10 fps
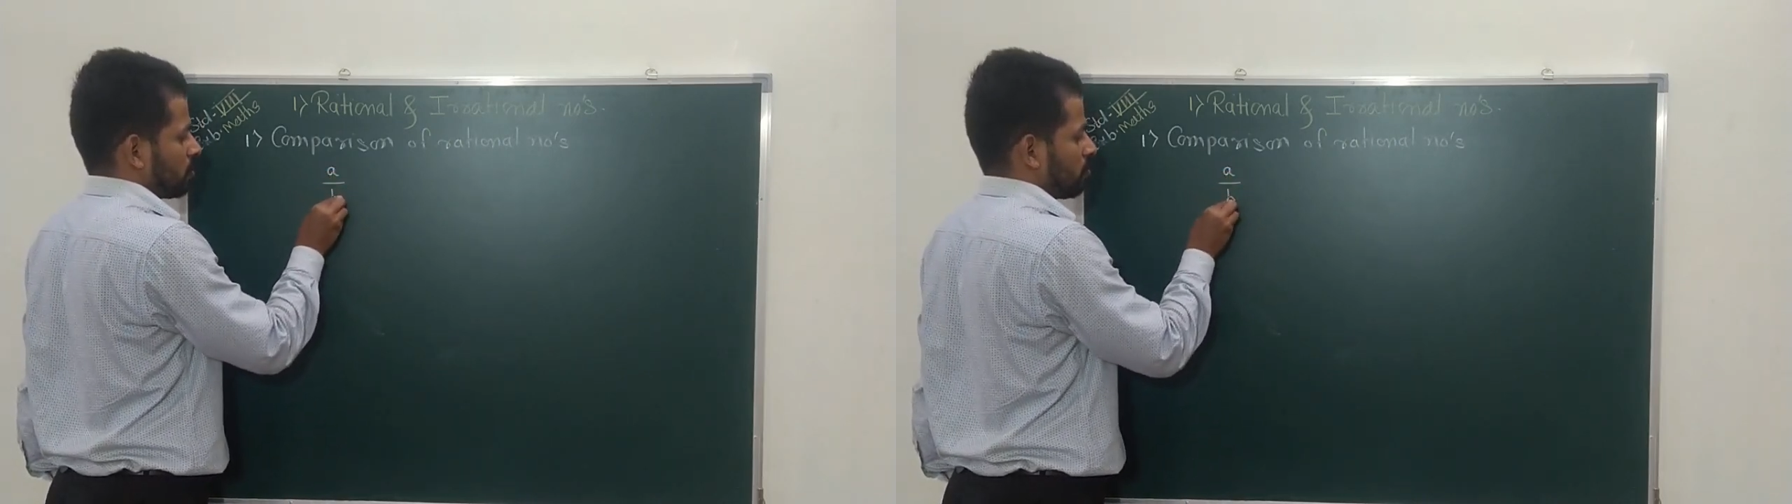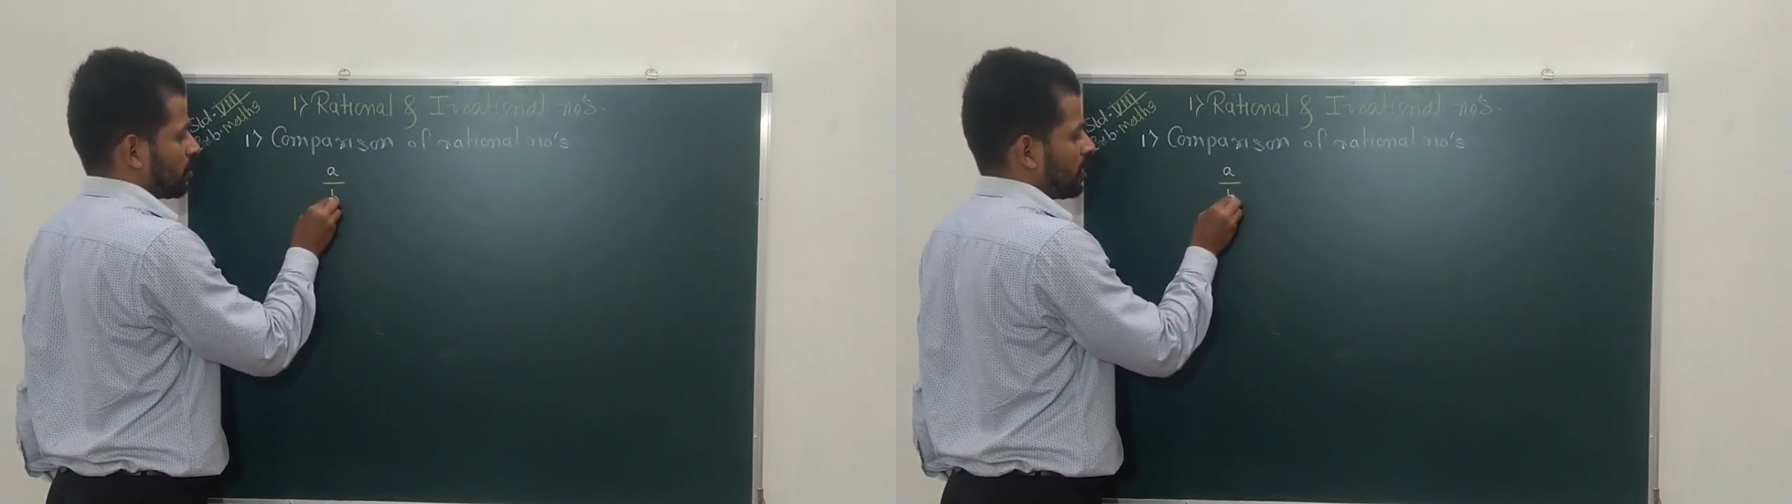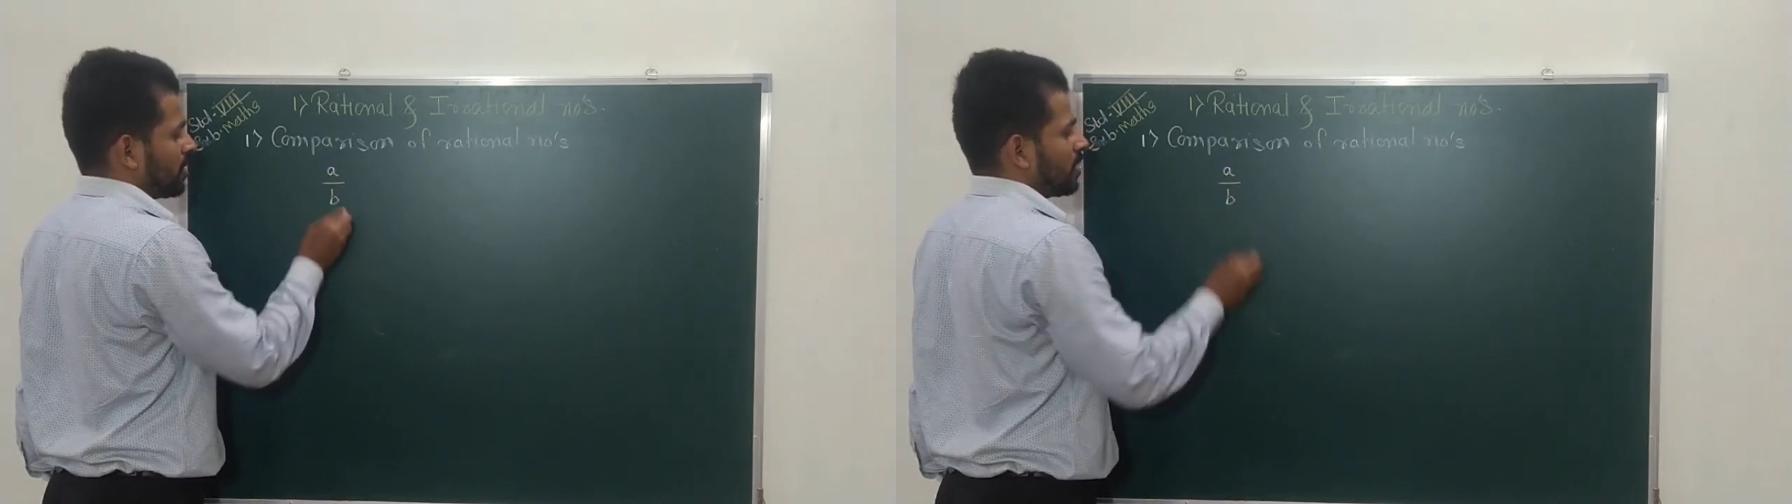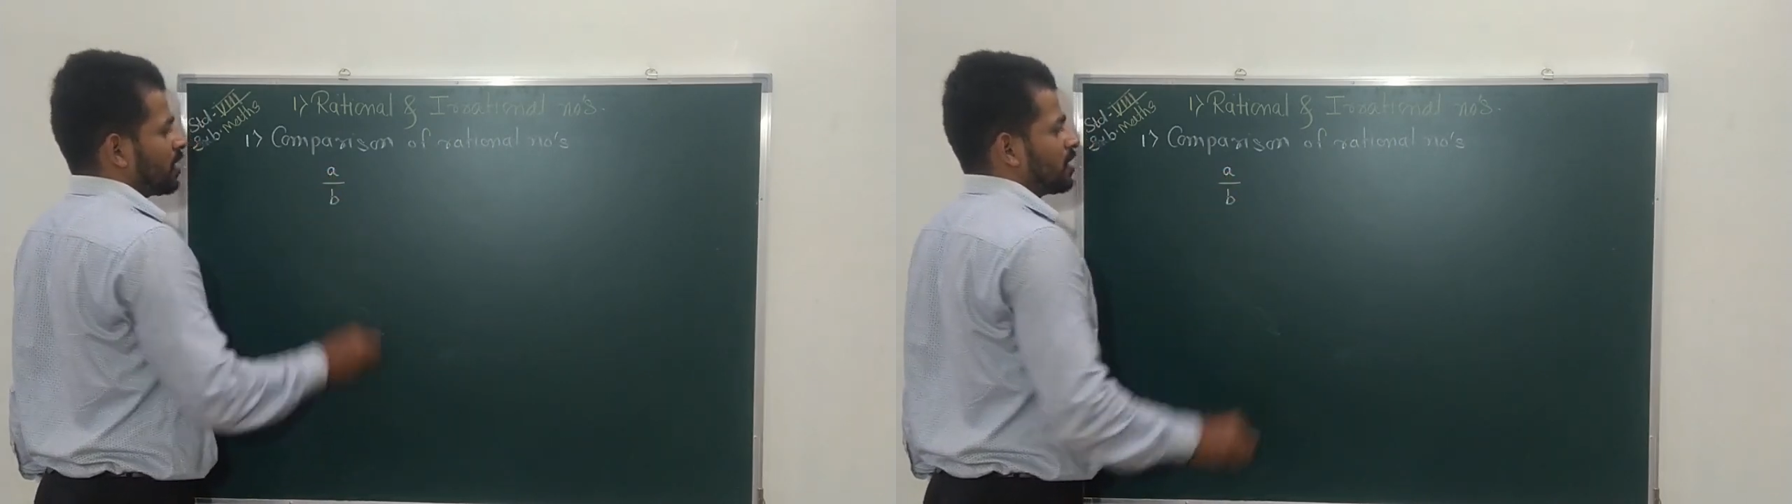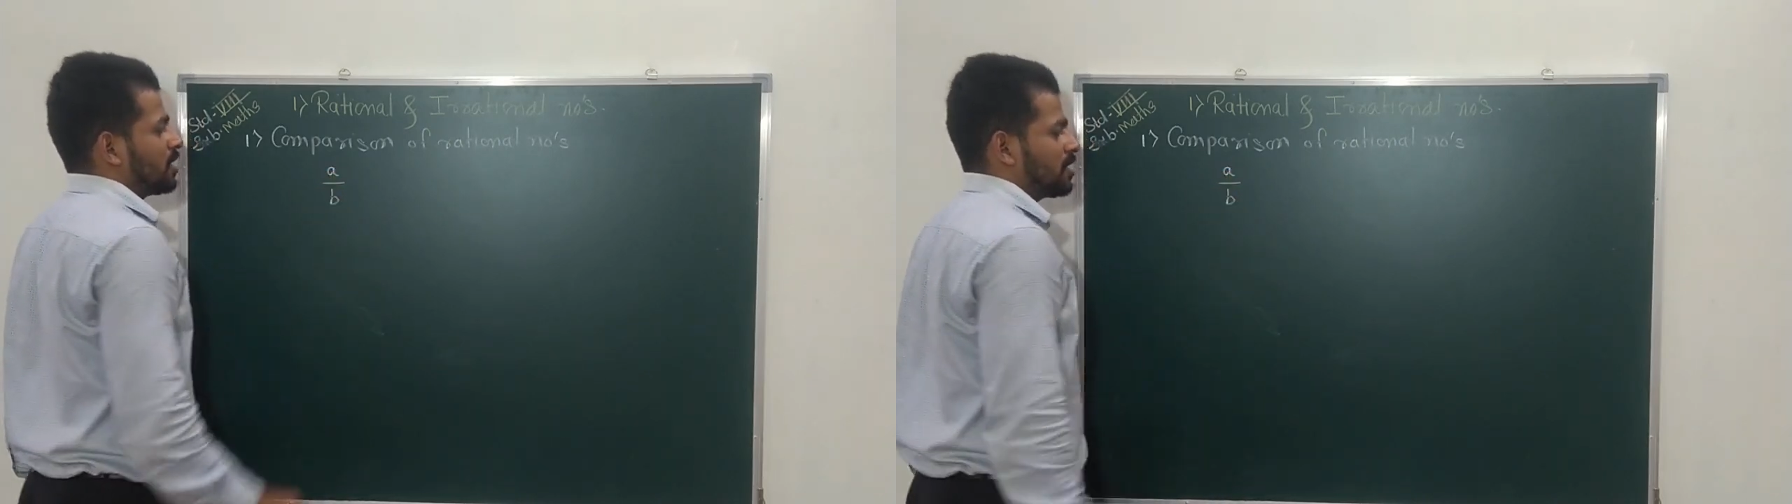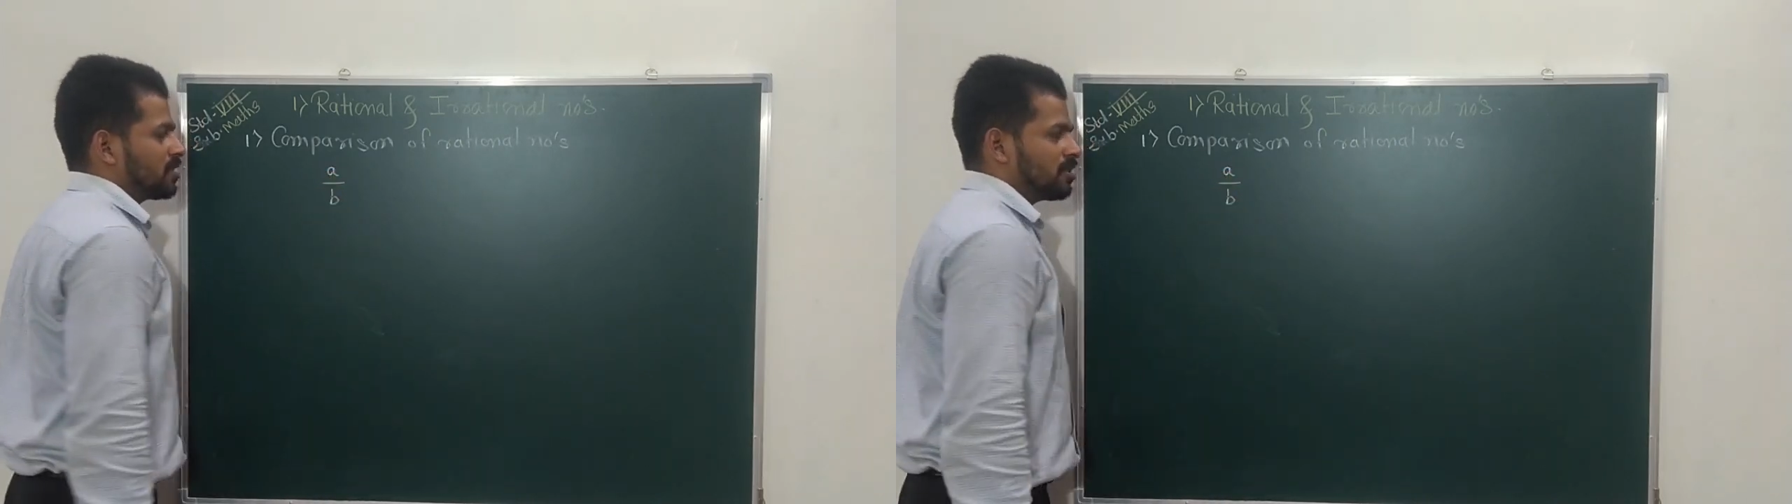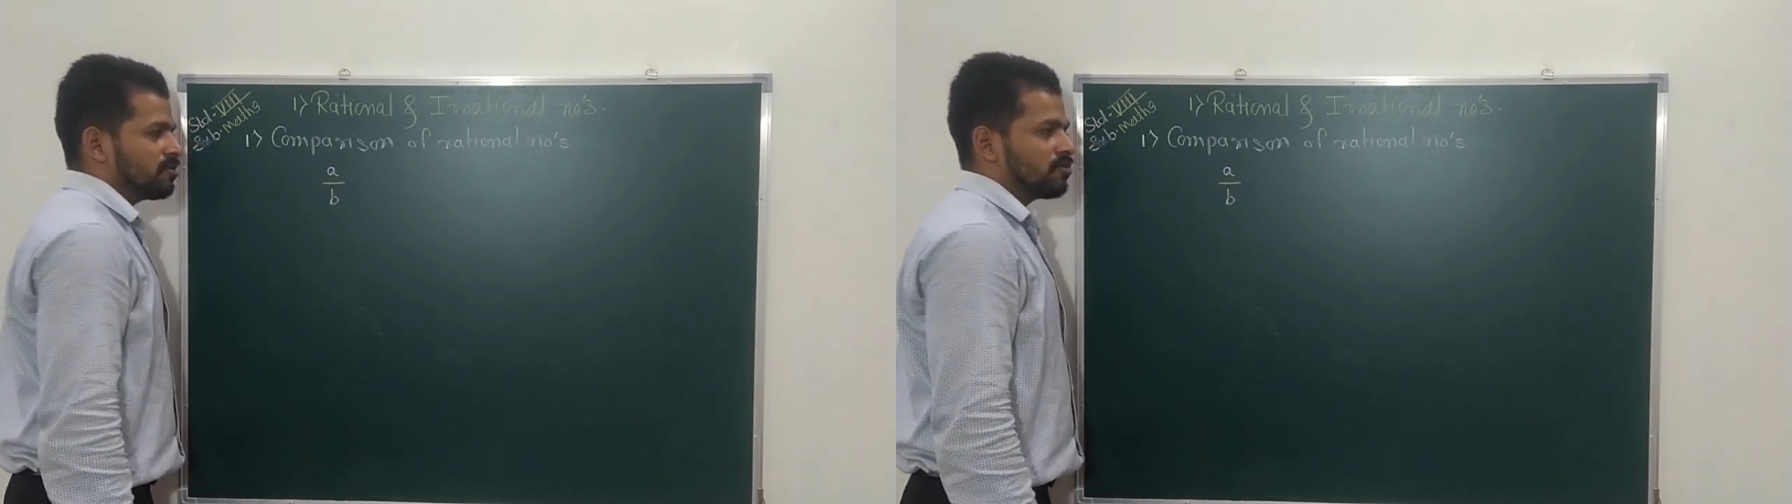Okay, it is